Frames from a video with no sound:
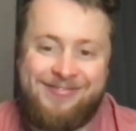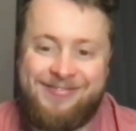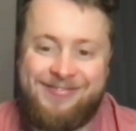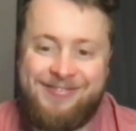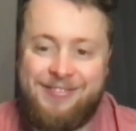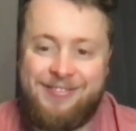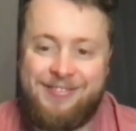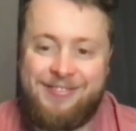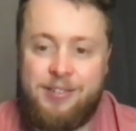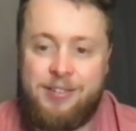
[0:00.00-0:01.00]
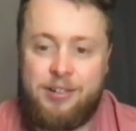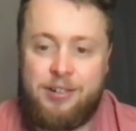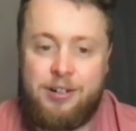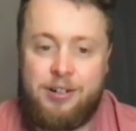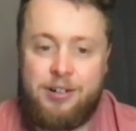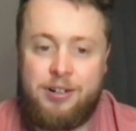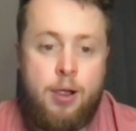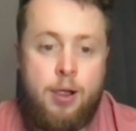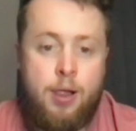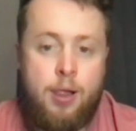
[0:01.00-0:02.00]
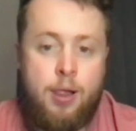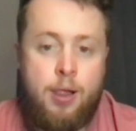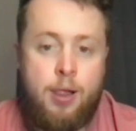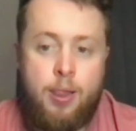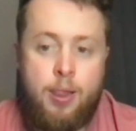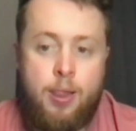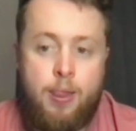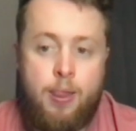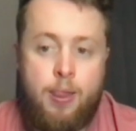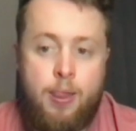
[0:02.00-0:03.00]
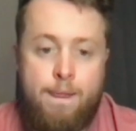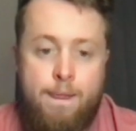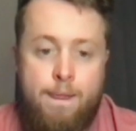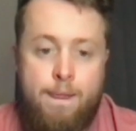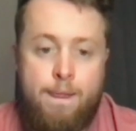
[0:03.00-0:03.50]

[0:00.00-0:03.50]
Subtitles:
No words are spoken by the person on screen.